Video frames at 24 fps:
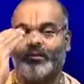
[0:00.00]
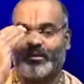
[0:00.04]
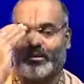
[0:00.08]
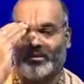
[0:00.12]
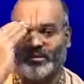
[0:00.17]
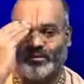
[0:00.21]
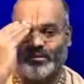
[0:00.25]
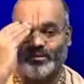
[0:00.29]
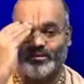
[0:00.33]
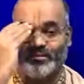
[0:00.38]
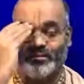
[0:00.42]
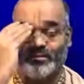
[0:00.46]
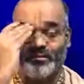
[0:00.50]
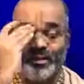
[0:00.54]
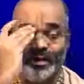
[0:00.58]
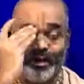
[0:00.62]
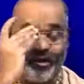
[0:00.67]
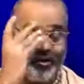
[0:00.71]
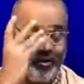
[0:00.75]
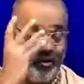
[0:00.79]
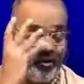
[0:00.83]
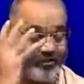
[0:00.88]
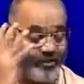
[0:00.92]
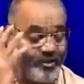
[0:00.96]
They
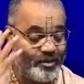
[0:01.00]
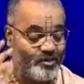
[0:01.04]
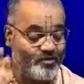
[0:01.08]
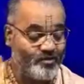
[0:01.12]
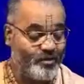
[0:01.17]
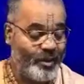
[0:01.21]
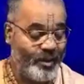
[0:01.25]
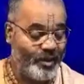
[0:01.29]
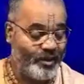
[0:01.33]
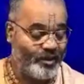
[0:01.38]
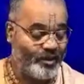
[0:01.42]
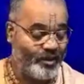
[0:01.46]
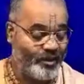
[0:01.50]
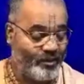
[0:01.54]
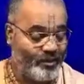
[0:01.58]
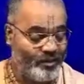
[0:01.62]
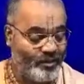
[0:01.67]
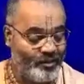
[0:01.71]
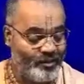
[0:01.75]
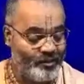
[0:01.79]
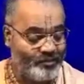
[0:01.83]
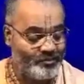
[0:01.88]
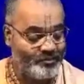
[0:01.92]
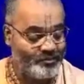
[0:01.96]
are always
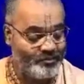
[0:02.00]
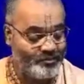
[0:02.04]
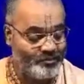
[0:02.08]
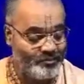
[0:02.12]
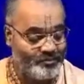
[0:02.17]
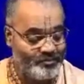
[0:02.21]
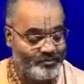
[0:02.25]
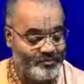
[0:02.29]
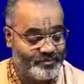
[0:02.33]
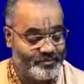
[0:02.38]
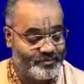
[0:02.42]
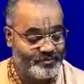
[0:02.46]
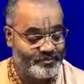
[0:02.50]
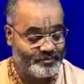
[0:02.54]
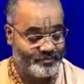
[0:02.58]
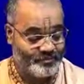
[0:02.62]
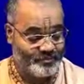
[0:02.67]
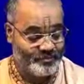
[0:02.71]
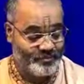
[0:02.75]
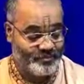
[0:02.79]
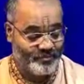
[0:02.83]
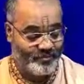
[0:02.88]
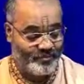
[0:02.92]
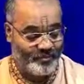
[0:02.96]
practical.
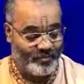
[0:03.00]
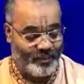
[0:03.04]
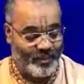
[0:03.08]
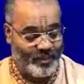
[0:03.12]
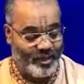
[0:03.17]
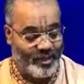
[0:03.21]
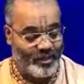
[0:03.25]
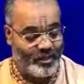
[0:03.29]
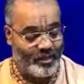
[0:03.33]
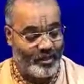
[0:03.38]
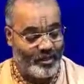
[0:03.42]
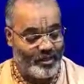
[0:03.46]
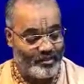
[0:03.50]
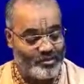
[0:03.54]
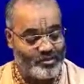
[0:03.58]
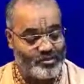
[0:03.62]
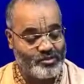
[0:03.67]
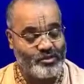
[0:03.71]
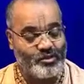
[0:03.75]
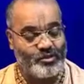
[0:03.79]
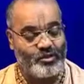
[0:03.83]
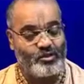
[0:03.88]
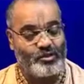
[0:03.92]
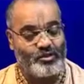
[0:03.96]
And
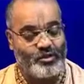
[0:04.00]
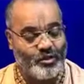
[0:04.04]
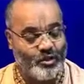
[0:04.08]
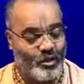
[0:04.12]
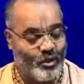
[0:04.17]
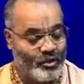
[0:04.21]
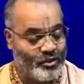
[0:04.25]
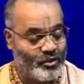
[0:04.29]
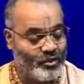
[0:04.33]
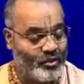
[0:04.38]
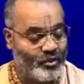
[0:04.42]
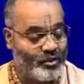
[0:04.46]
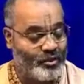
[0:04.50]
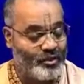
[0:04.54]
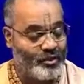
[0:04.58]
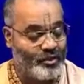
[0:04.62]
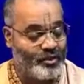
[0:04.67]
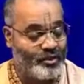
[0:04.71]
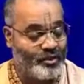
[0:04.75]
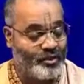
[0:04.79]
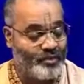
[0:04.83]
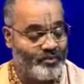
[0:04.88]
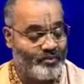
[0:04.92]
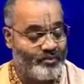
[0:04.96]
also, not
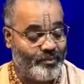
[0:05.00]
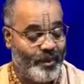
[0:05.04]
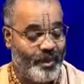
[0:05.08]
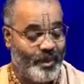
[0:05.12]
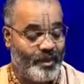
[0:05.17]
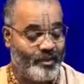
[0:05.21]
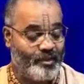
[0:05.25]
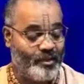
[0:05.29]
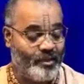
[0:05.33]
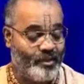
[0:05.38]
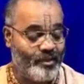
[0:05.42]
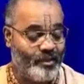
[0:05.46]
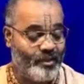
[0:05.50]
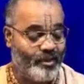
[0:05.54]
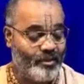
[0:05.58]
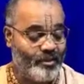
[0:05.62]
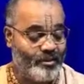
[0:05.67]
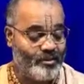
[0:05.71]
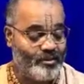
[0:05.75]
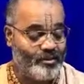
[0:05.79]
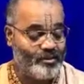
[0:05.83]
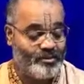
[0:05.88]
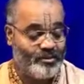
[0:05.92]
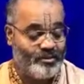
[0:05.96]
only practical,
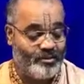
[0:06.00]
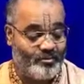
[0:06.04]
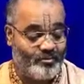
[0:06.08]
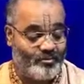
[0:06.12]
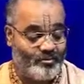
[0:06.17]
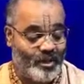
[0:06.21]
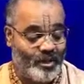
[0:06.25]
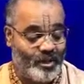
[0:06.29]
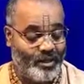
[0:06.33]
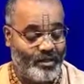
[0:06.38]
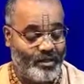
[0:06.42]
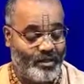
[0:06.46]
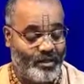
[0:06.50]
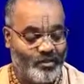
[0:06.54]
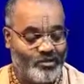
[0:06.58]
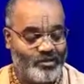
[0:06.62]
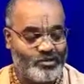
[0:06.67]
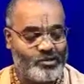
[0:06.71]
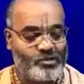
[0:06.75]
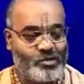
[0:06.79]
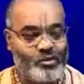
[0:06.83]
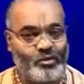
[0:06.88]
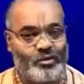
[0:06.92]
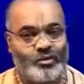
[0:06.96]
but
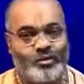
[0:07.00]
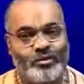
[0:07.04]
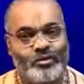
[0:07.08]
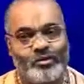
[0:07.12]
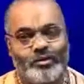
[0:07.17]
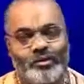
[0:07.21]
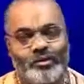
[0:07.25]
also